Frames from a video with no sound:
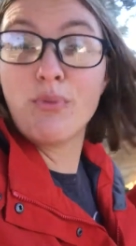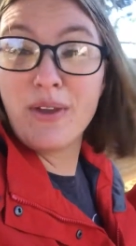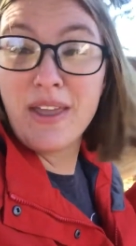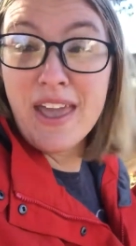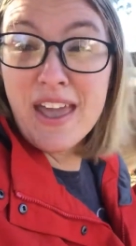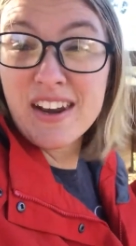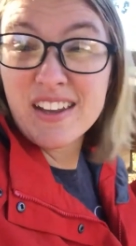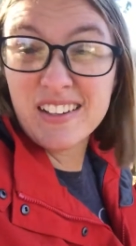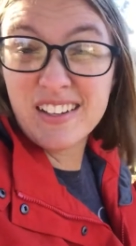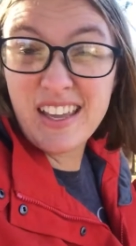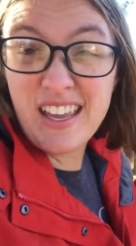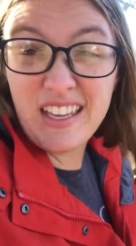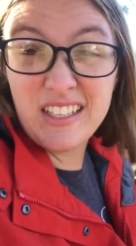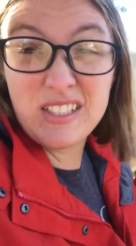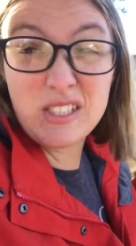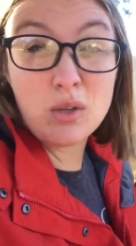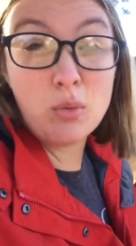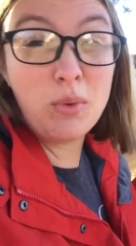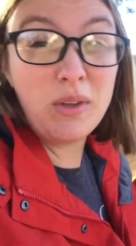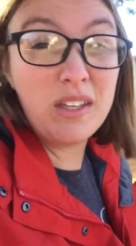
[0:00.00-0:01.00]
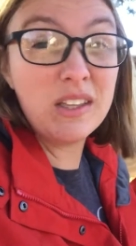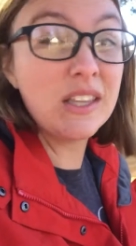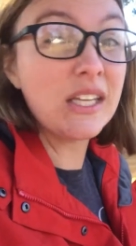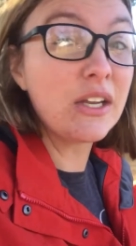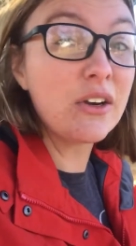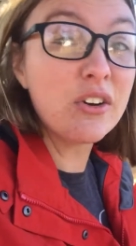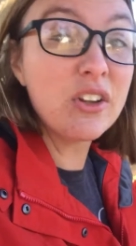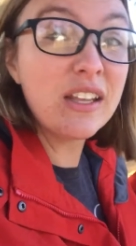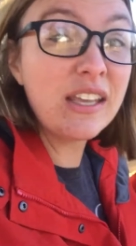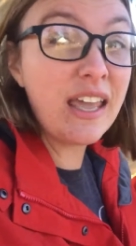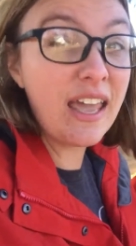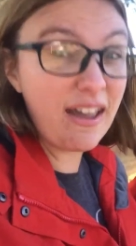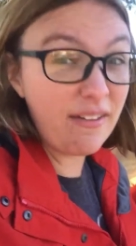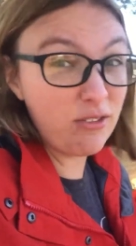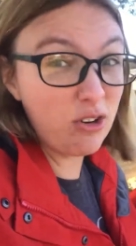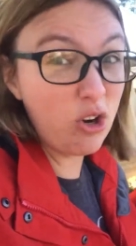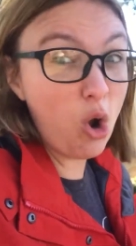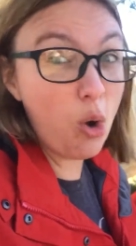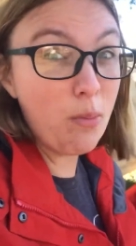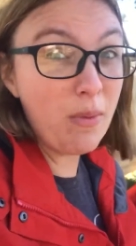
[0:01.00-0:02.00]
we had on hand. So we literally have
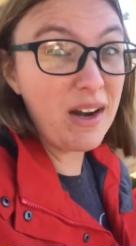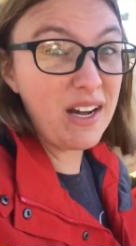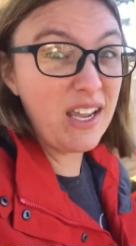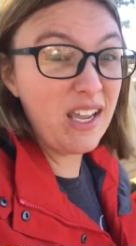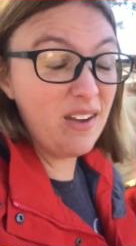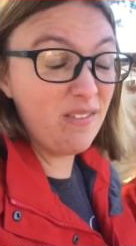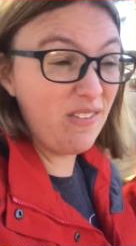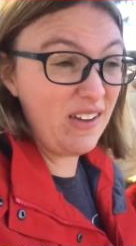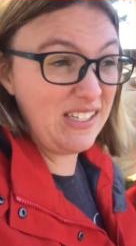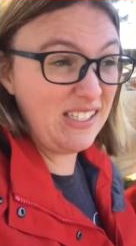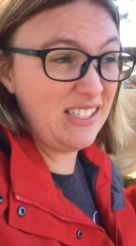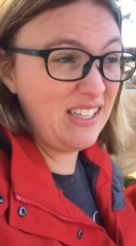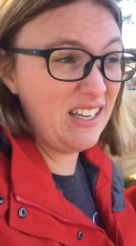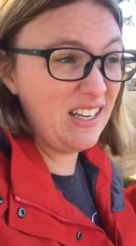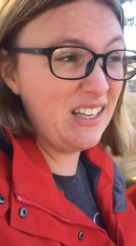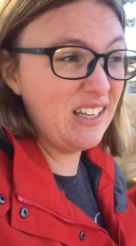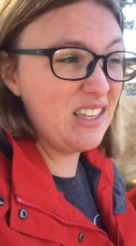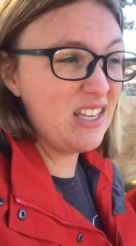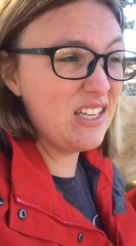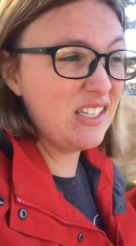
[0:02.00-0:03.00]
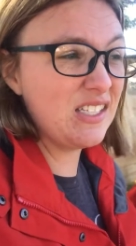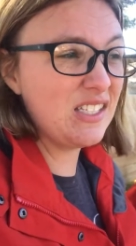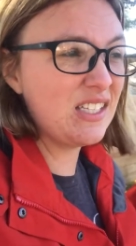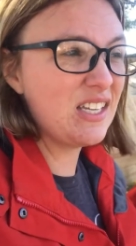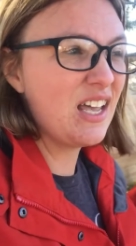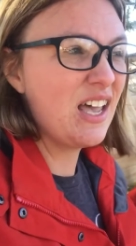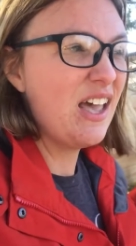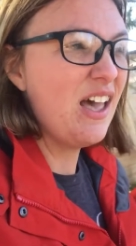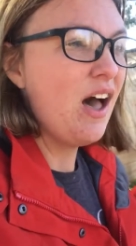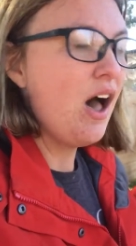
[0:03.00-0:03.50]
no money invested in this.